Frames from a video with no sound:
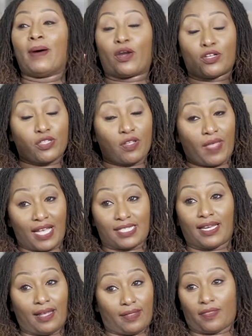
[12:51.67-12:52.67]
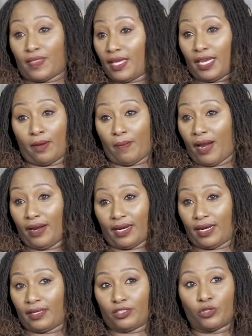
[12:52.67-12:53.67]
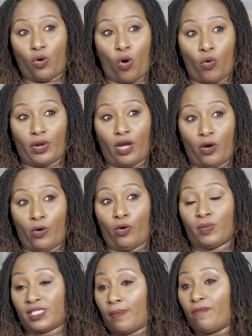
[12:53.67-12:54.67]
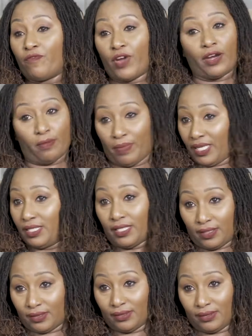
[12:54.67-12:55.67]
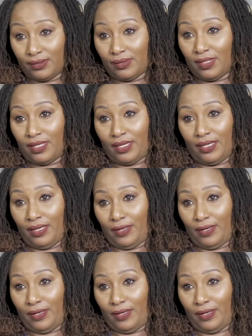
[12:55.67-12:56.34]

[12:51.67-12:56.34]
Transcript: But also, that's another thing in America. To yep. own a home is a very big deal. Mm.